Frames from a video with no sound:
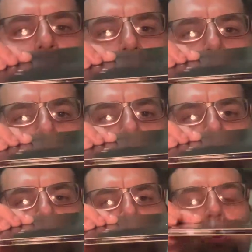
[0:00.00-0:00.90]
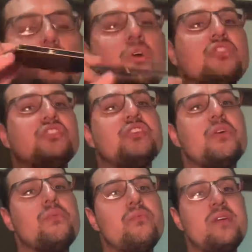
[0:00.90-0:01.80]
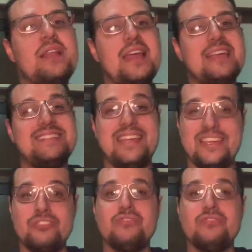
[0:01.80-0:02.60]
was also released in